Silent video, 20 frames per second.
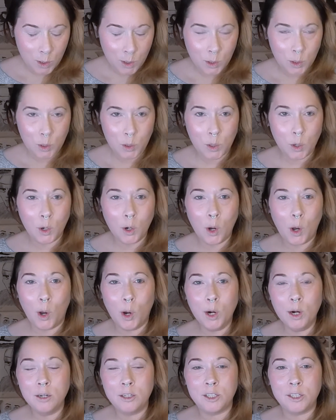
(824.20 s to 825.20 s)
your
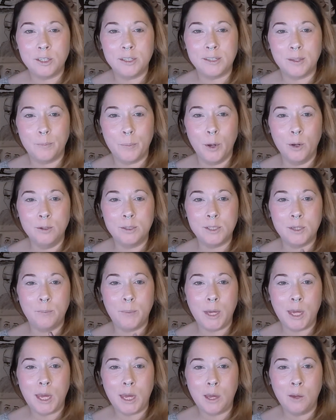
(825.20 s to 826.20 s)
arch is supposed to
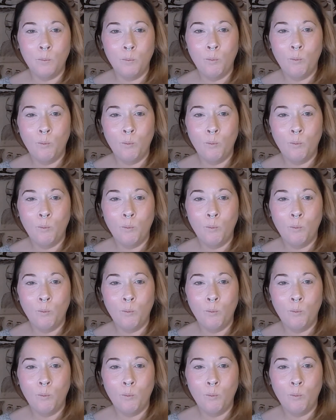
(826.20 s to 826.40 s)
be